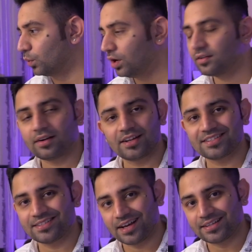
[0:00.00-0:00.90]
What
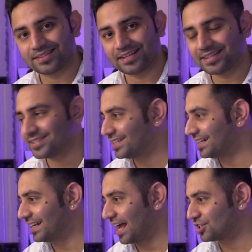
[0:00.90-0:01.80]
trance does is
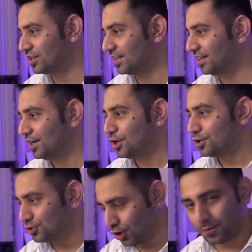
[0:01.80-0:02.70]
it actually
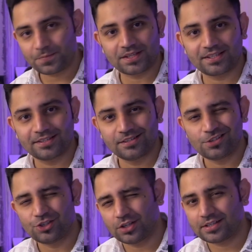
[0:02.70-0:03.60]
chops,
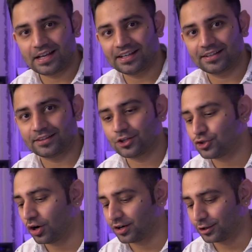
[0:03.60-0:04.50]
just like the
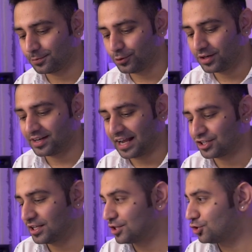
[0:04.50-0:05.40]
Jog mode, it
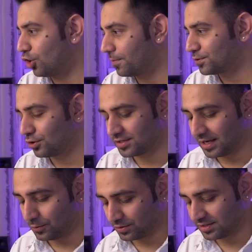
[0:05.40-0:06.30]
actually chops your
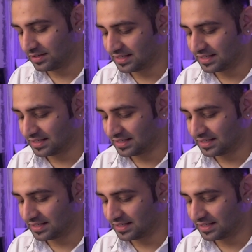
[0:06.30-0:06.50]
sounds.